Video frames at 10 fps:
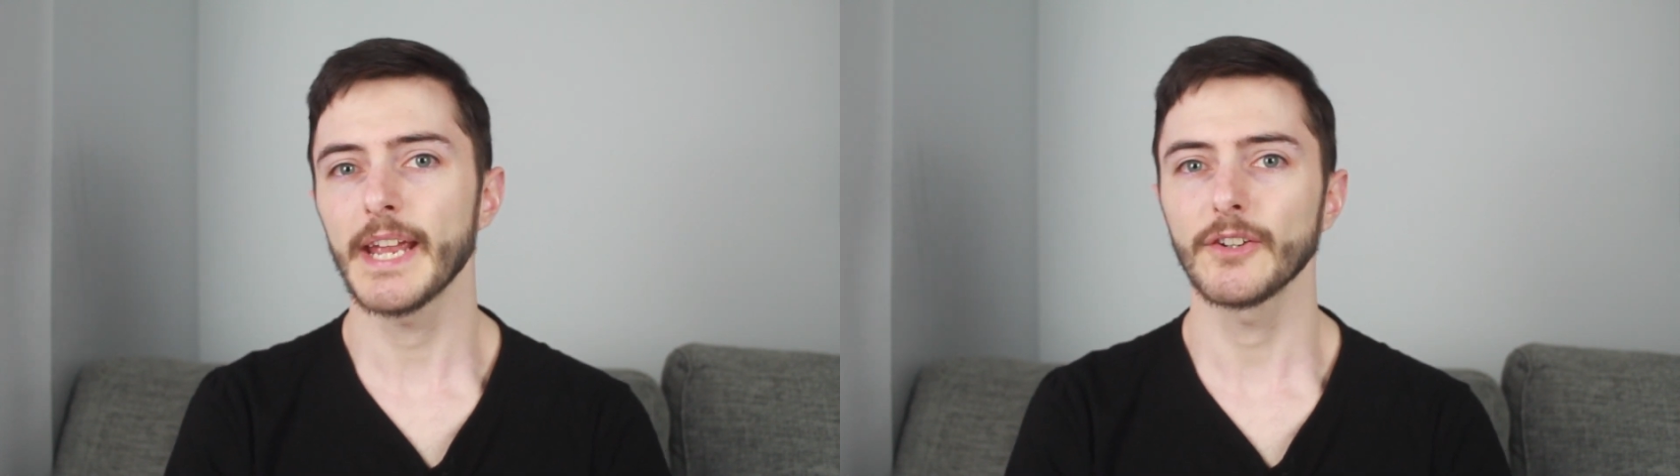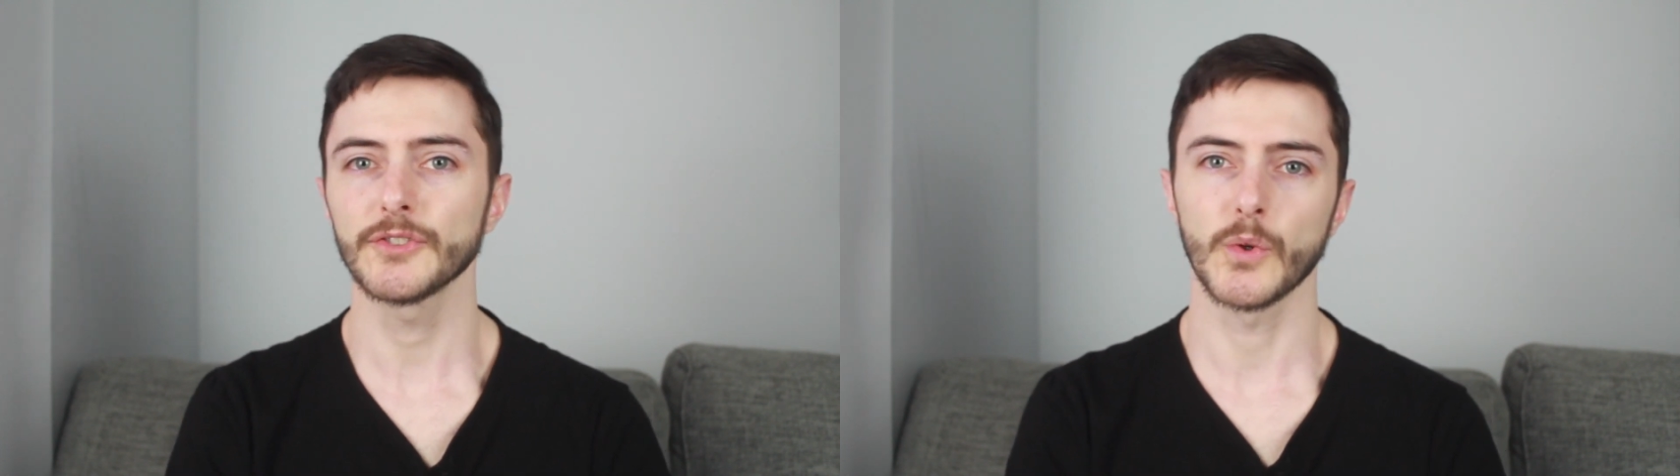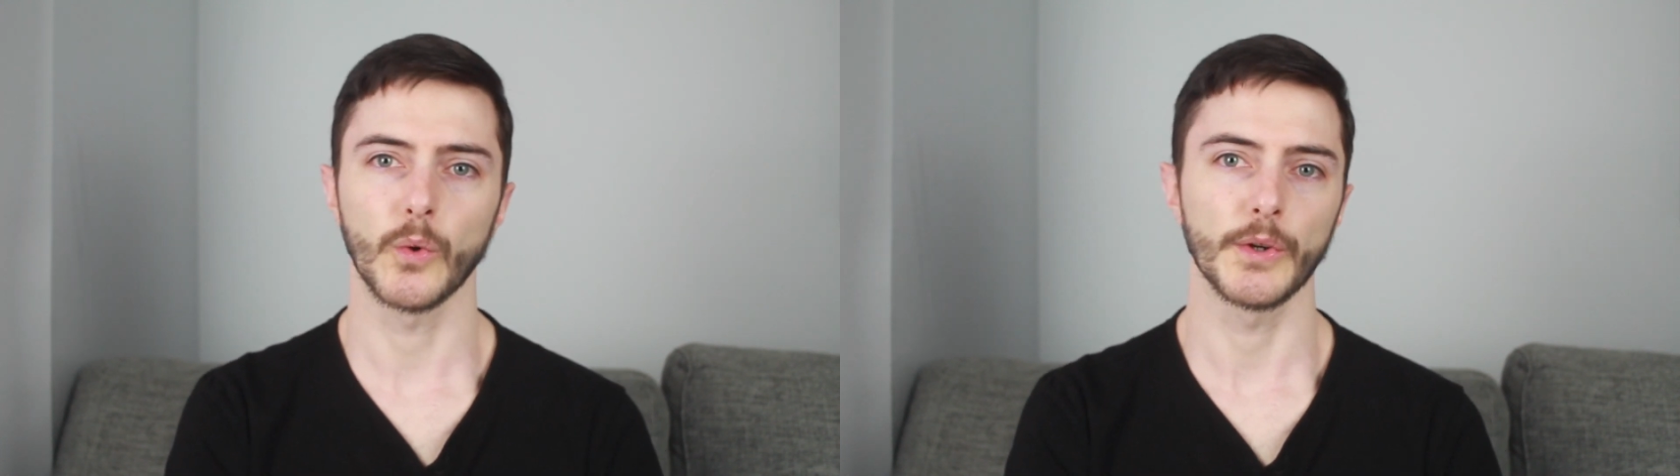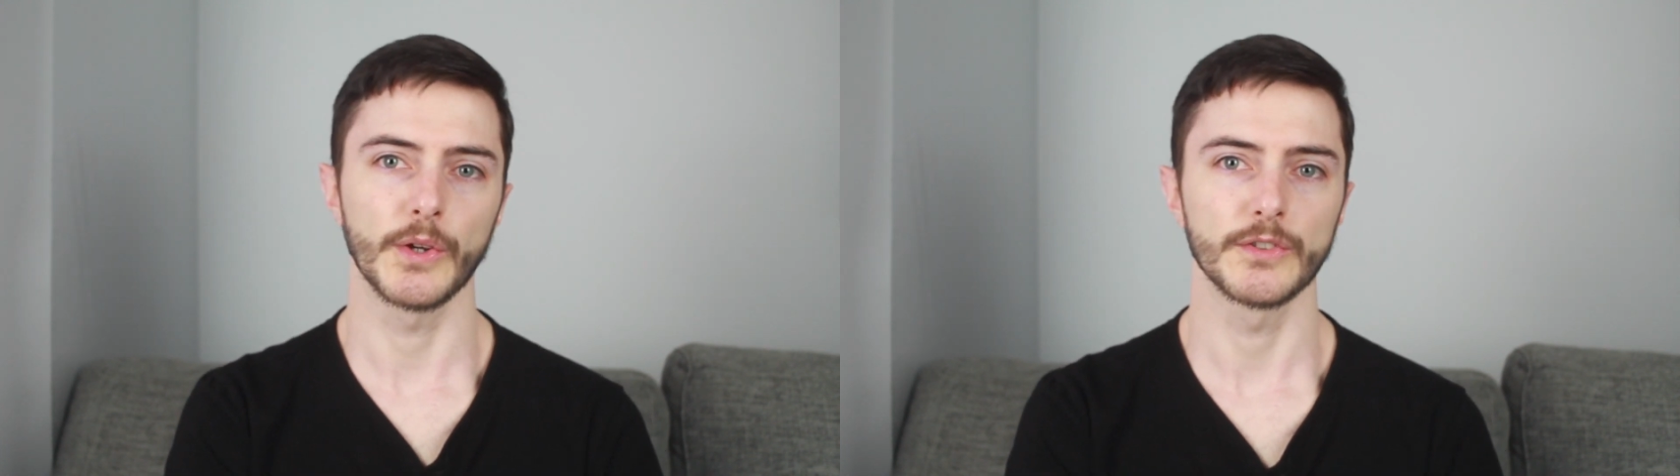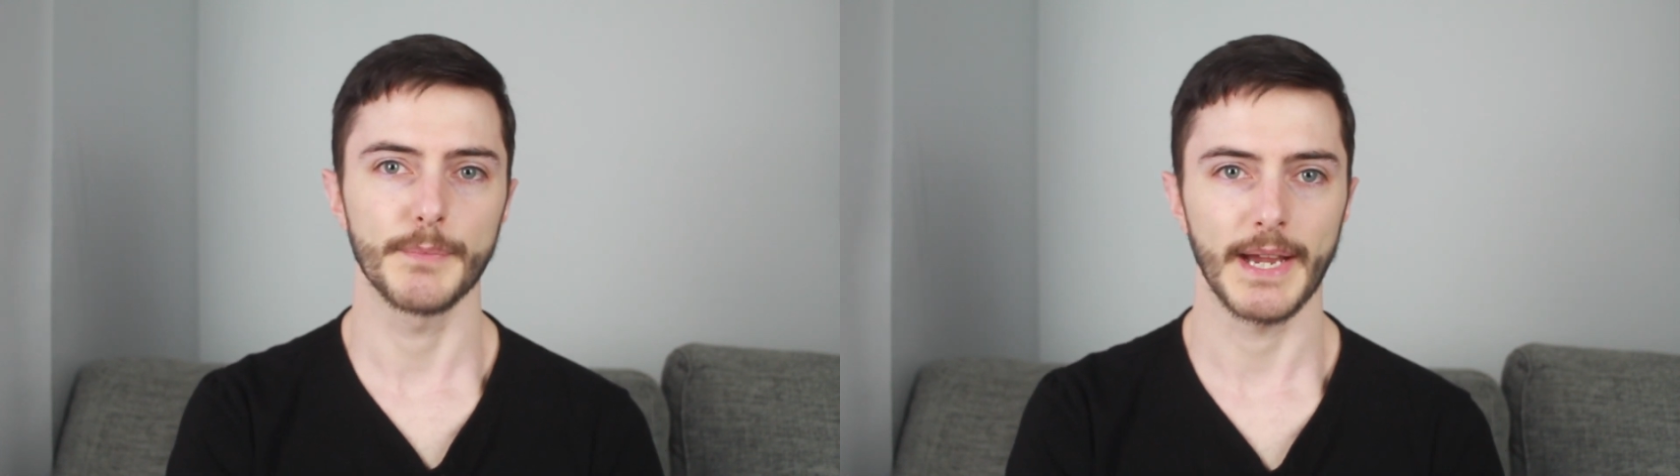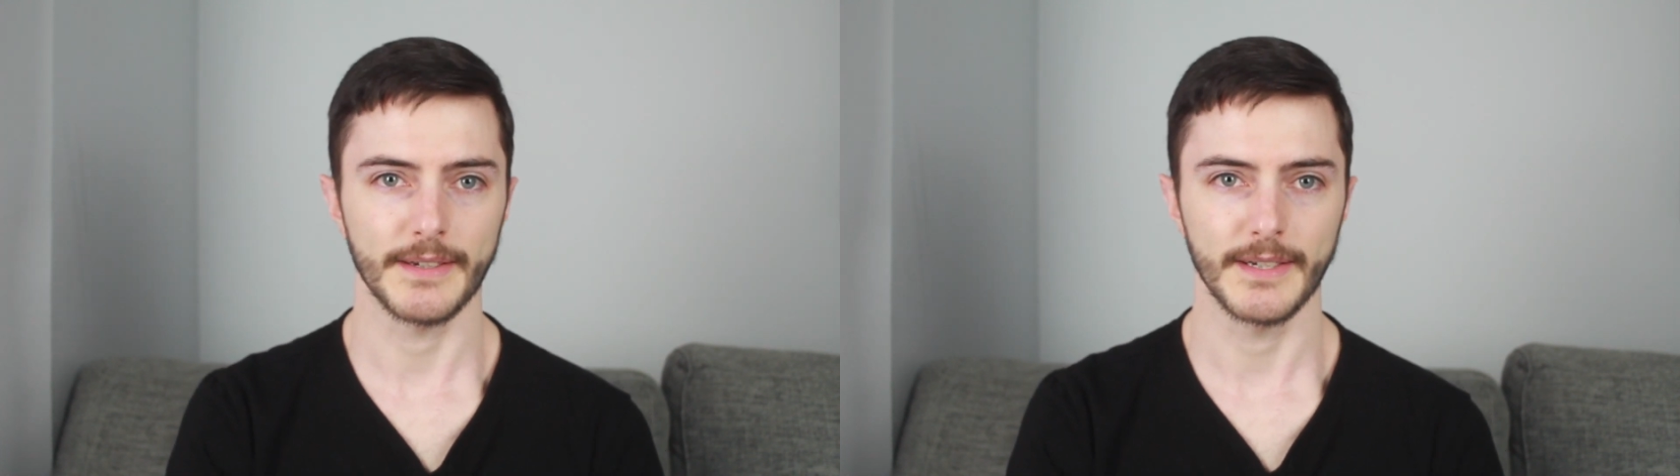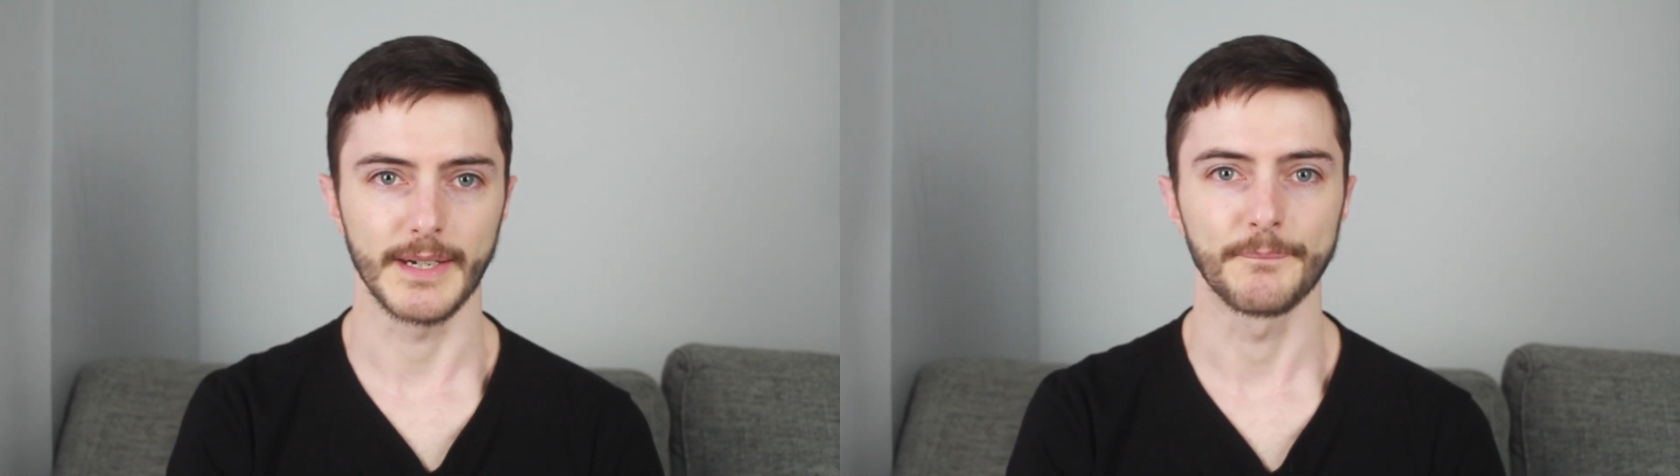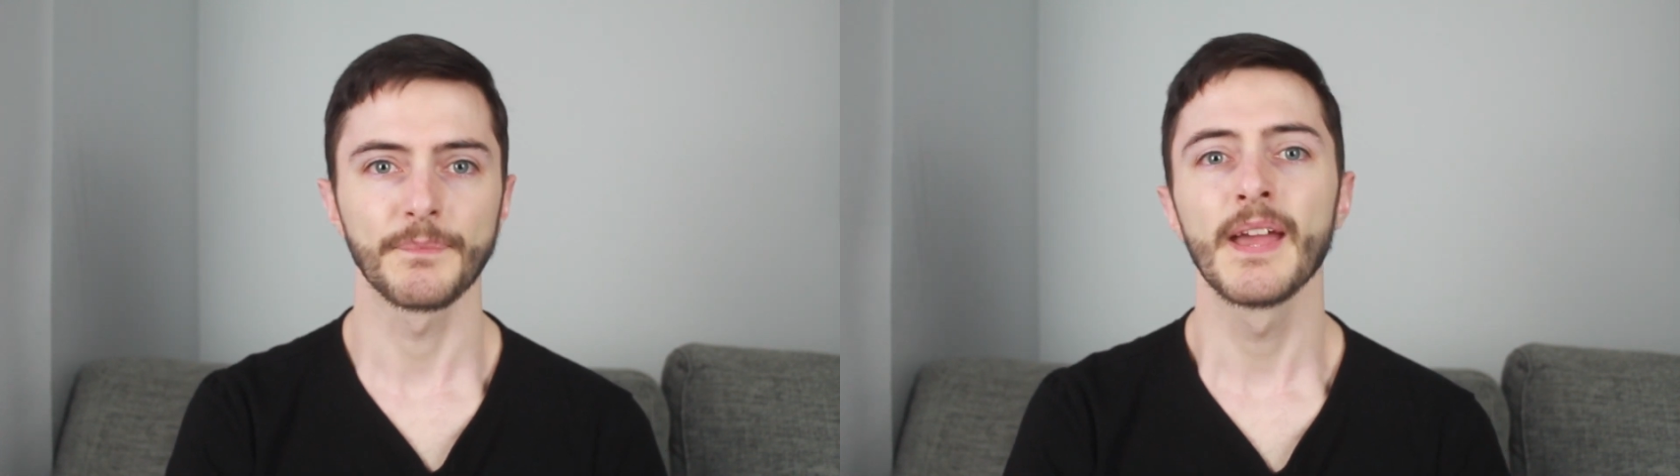and your score goes back
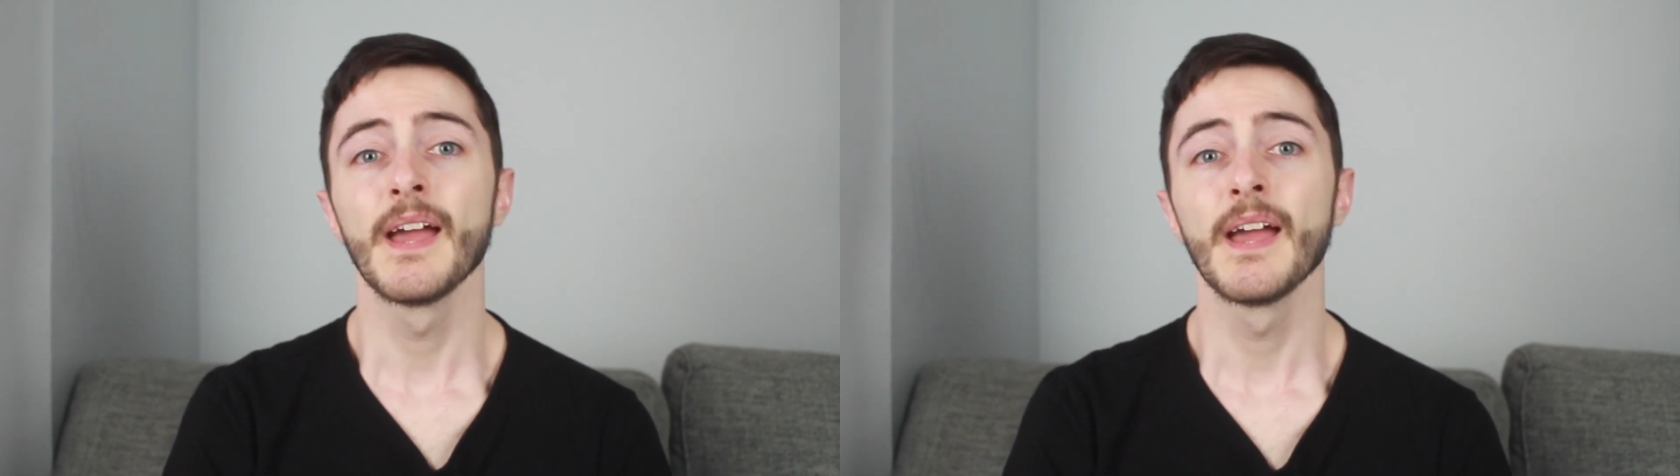up.